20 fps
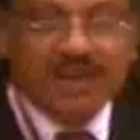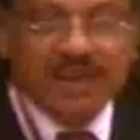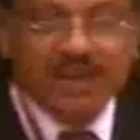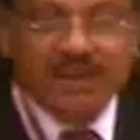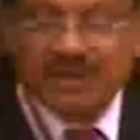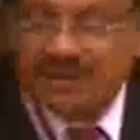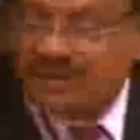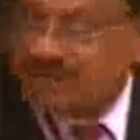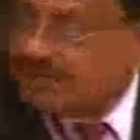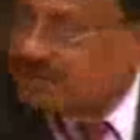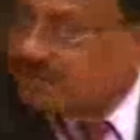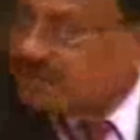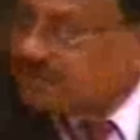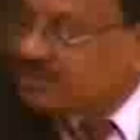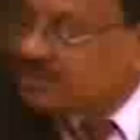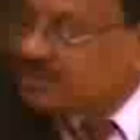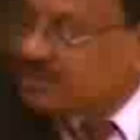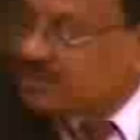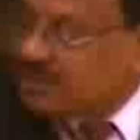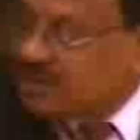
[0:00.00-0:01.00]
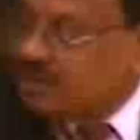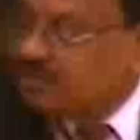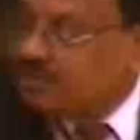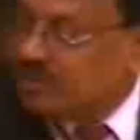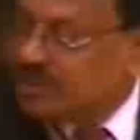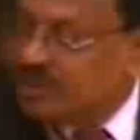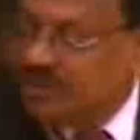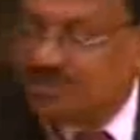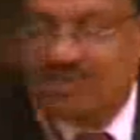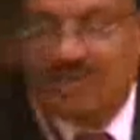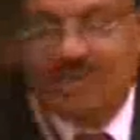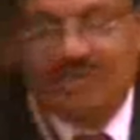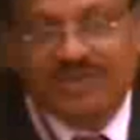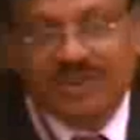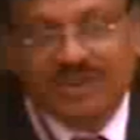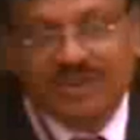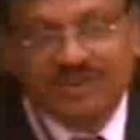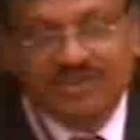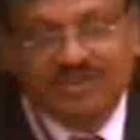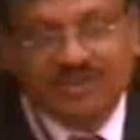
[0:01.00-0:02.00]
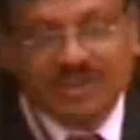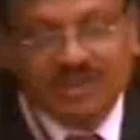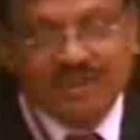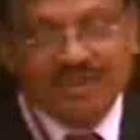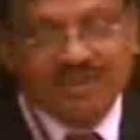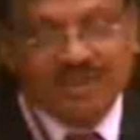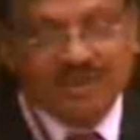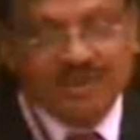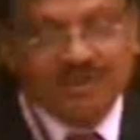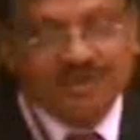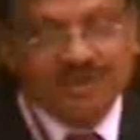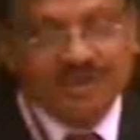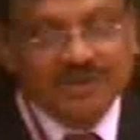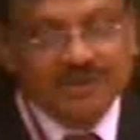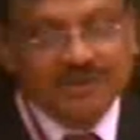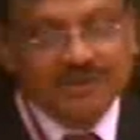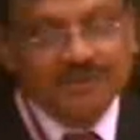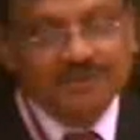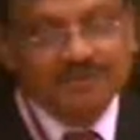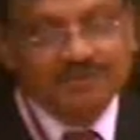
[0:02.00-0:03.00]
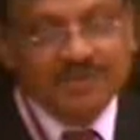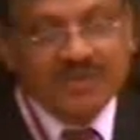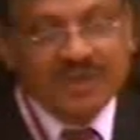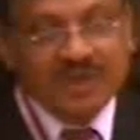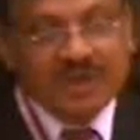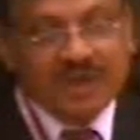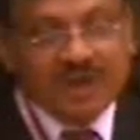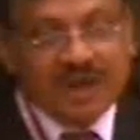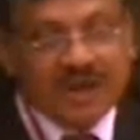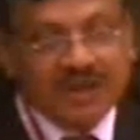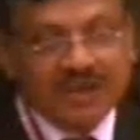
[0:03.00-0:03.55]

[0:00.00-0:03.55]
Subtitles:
claim can come against the financial institutions.